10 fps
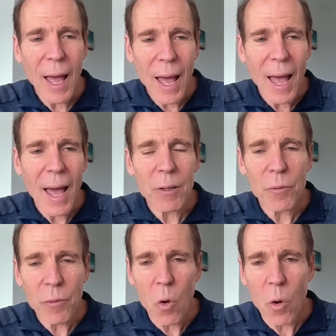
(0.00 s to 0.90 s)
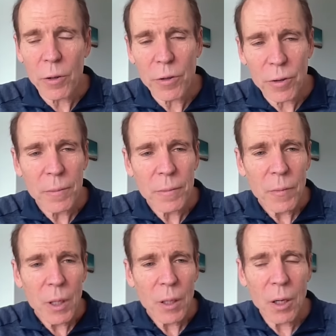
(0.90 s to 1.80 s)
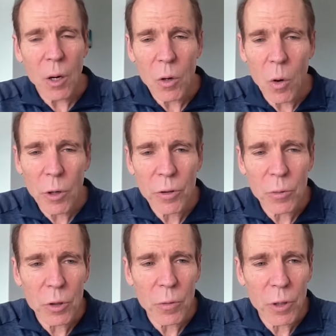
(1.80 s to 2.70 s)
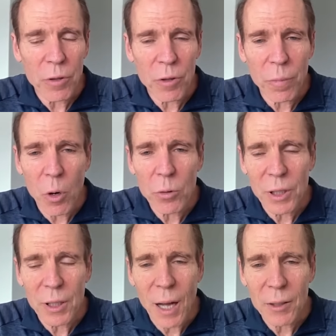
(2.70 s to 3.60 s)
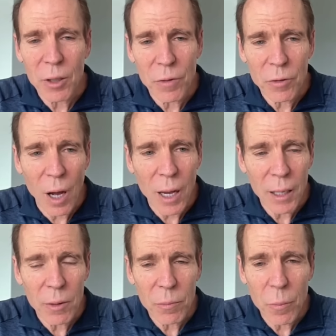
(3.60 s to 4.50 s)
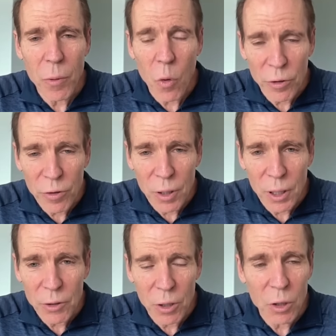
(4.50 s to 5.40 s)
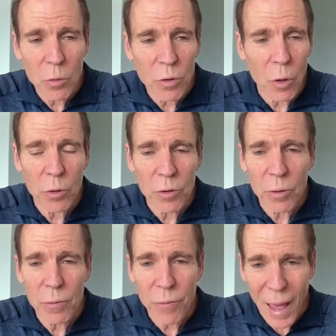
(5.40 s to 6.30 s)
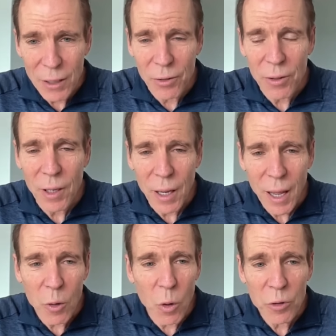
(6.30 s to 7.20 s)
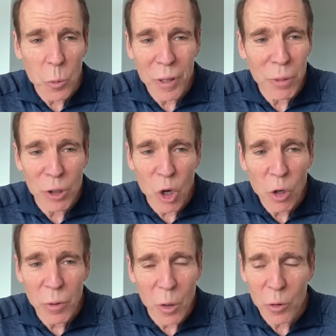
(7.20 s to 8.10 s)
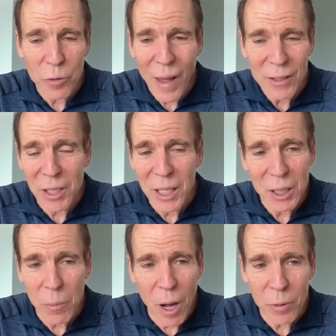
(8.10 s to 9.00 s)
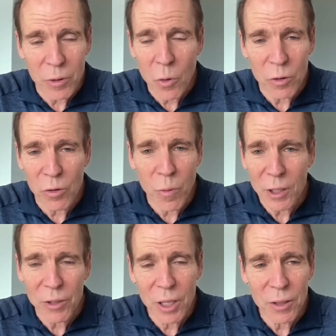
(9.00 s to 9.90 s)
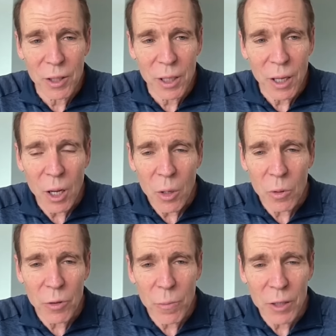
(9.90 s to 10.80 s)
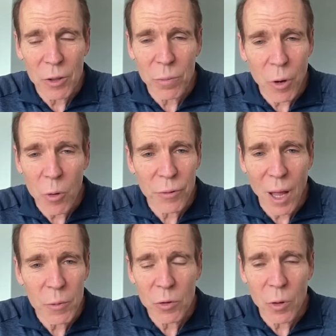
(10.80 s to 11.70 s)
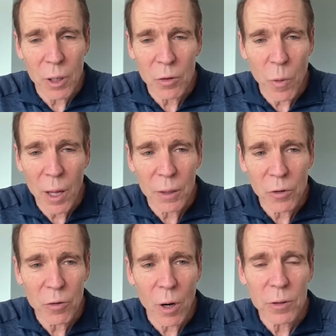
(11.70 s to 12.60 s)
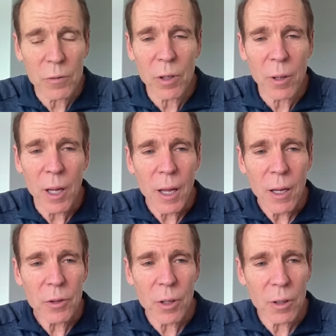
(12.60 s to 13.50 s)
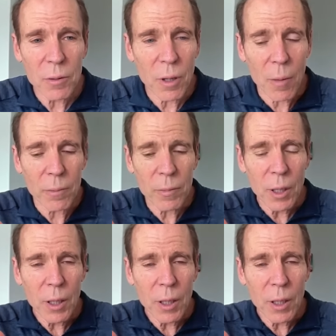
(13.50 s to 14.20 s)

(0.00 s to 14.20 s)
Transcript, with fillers: and of course. You know, it also decreases the protein content of your diet proportionally to use those fats. And also, people cook with those fats and heat them up, which causes rancidity, which makes them pro-inflammatory as well and destructive to the to the um,